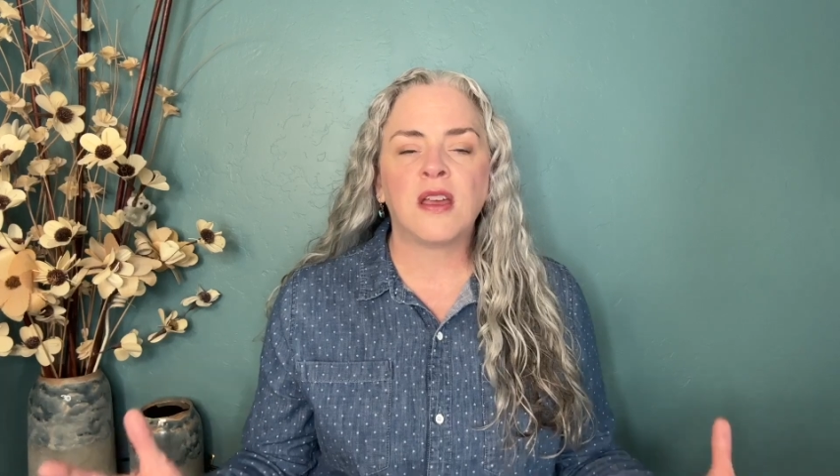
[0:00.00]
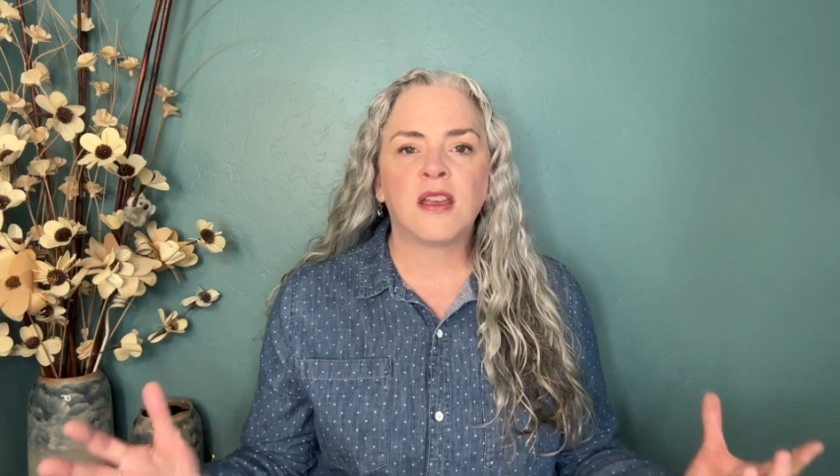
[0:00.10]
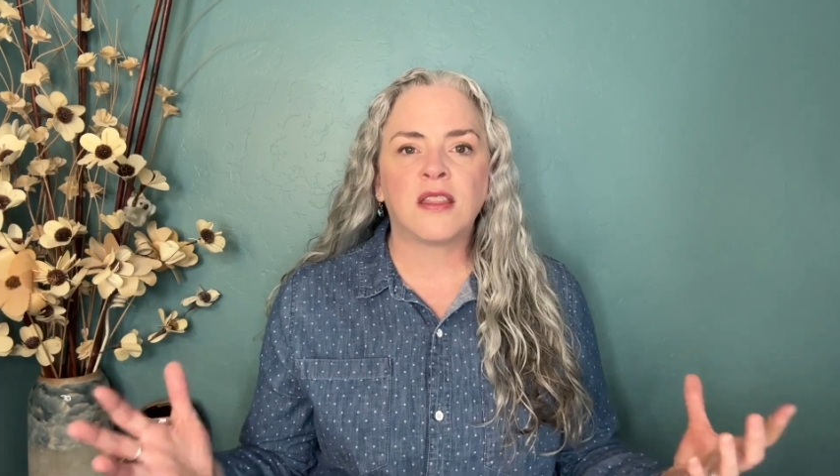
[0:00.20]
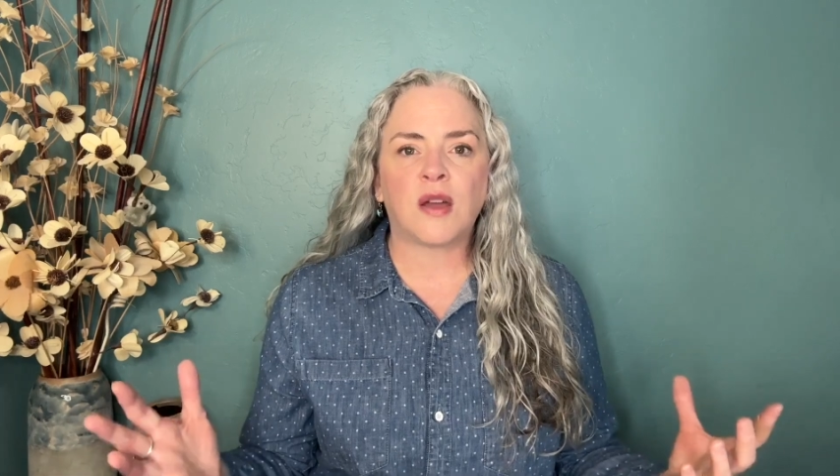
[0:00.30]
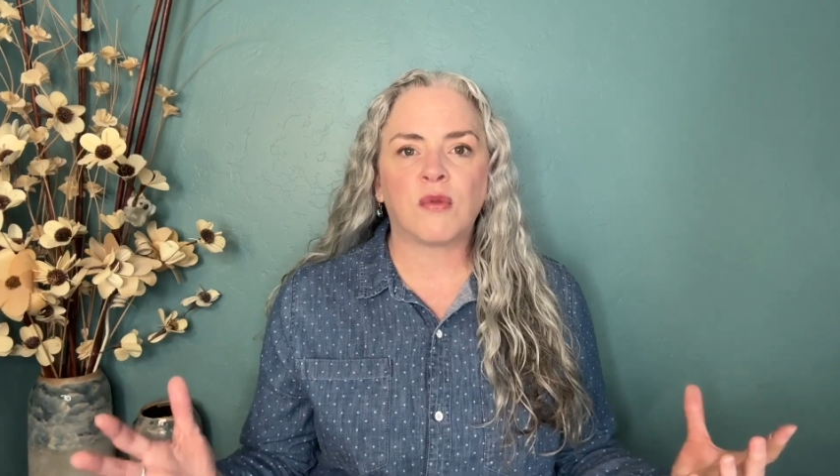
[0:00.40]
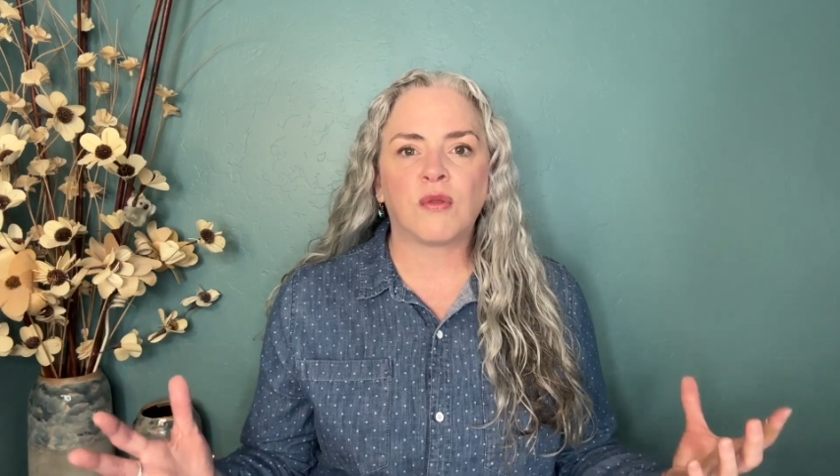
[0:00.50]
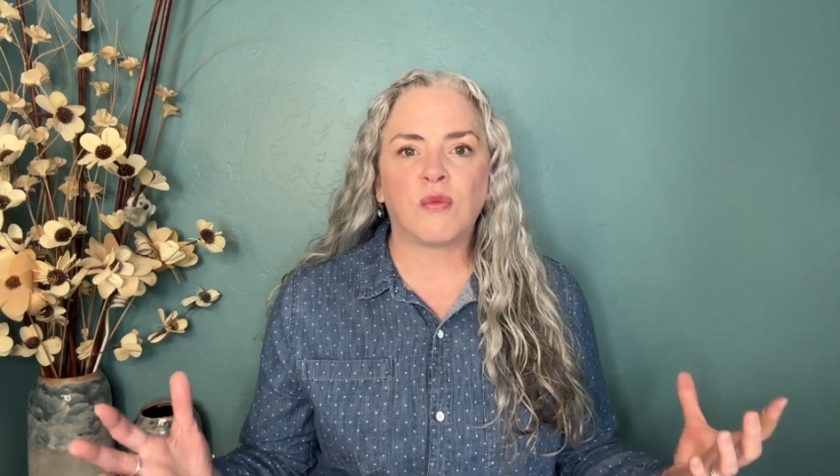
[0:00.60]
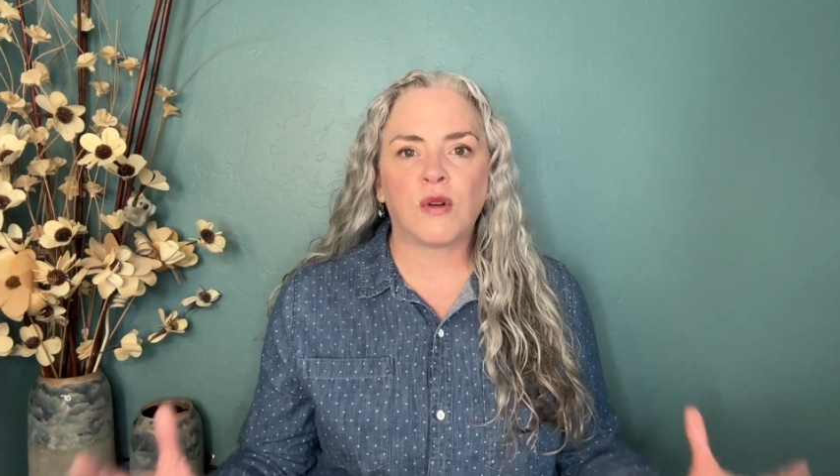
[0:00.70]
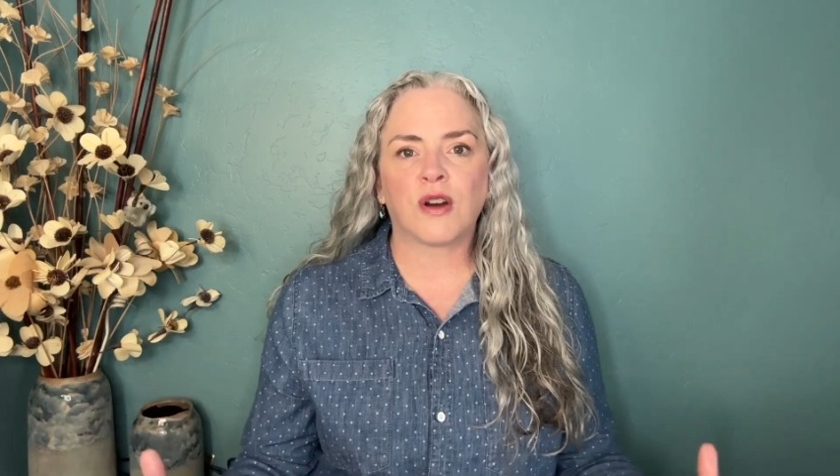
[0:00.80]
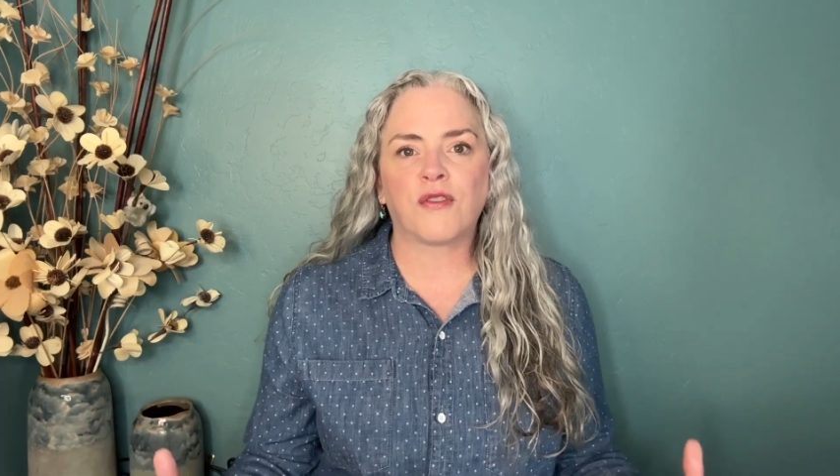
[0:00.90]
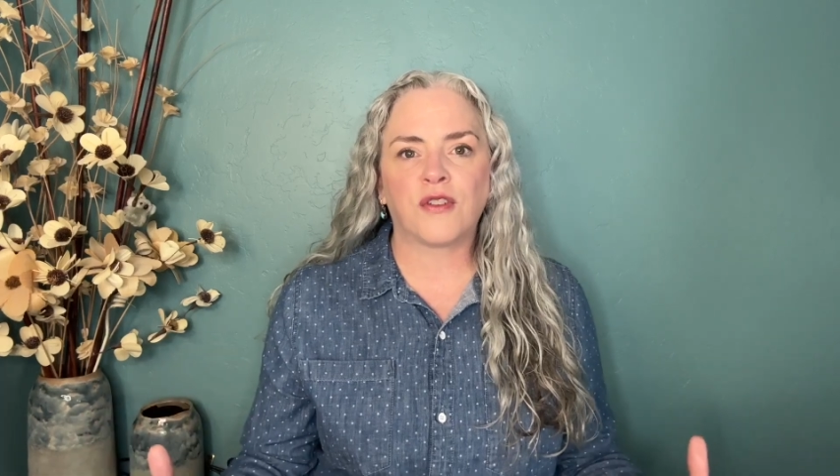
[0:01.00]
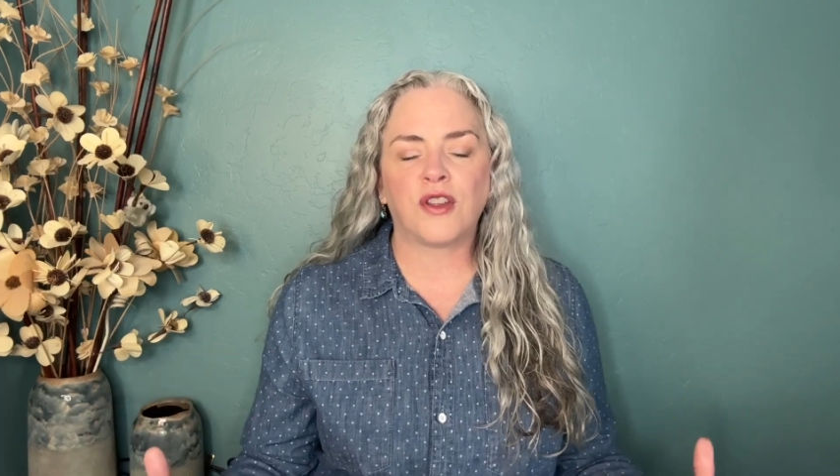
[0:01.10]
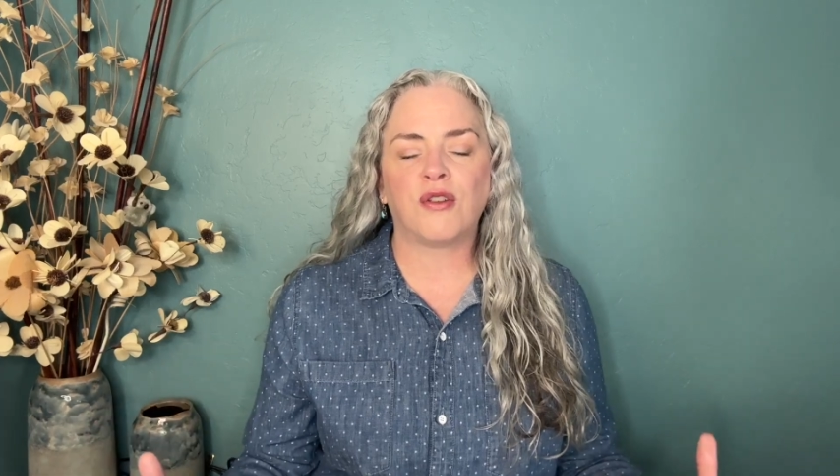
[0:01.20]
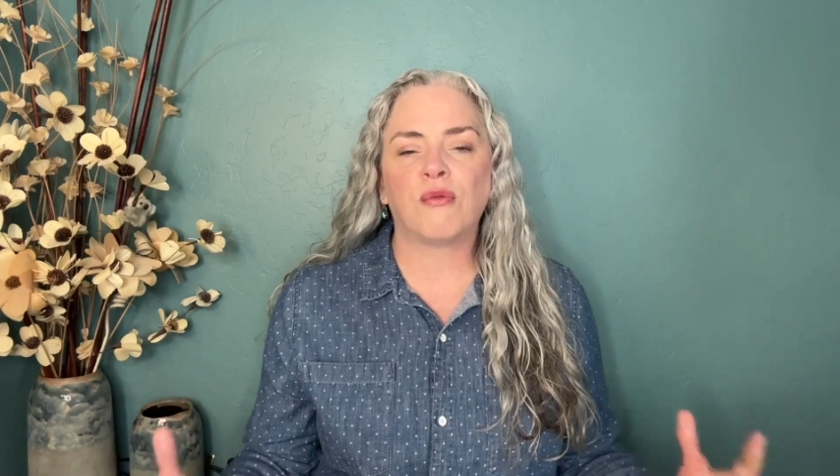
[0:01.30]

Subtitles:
that would work for you